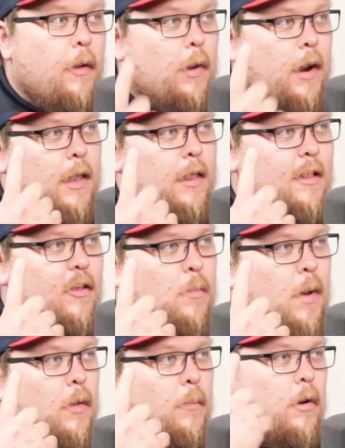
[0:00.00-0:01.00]
when I hit these
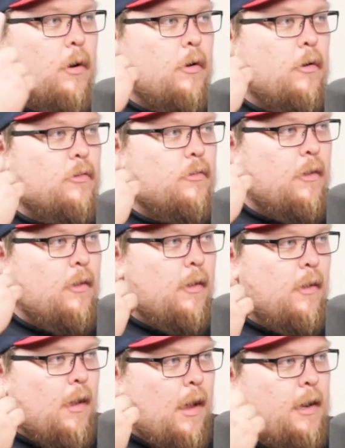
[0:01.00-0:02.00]
mile markers,
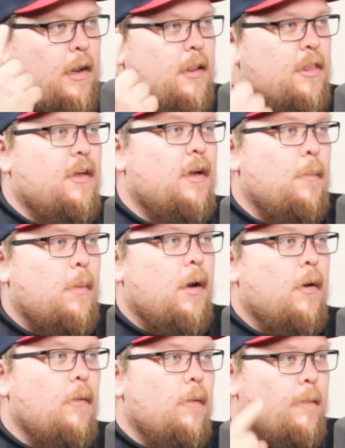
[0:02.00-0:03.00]
I need to think
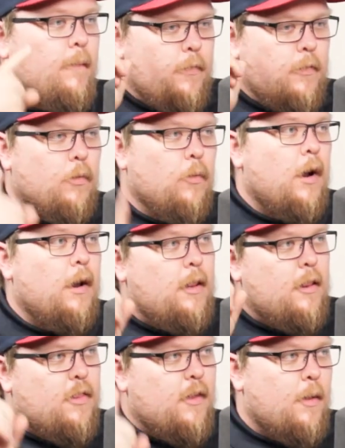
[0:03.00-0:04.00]
about the Lord. I
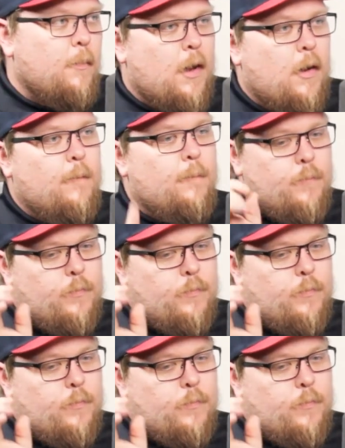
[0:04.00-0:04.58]
need to think about,